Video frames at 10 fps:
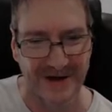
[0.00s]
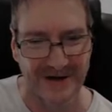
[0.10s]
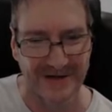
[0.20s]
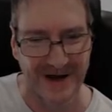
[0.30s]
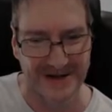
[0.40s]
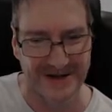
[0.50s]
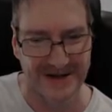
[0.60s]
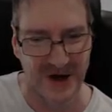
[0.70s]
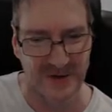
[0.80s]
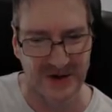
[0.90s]
like as a
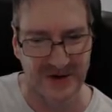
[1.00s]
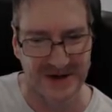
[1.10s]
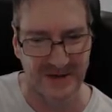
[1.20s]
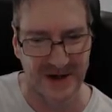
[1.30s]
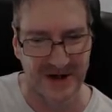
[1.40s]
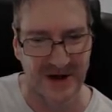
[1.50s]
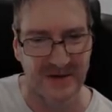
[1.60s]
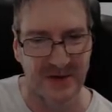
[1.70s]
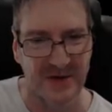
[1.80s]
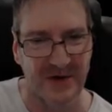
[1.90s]
sculpture or something that I
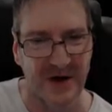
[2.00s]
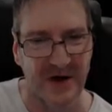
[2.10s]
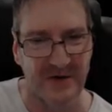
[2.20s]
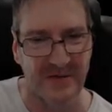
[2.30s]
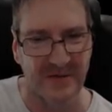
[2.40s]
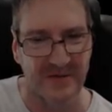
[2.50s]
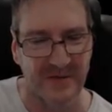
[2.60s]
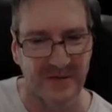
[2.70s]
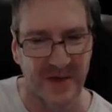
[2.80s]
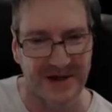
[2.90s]
could put on
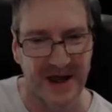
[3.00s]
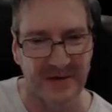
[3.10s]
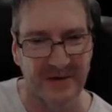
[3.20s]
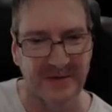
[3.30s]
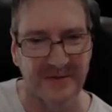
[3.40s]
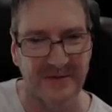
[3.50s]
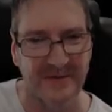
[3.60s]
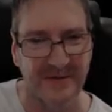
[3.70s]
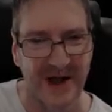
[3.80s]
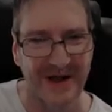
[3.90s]
a table.
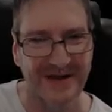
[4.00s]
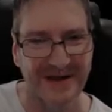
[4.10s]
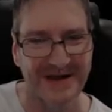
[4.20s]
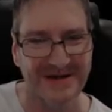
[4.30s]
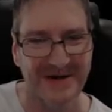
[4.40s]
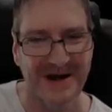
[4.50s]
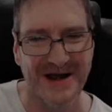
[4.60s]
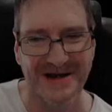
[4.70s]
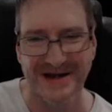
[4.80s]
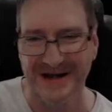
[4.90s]
I think it's
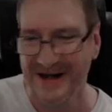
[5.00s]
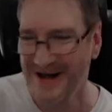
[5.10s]
great.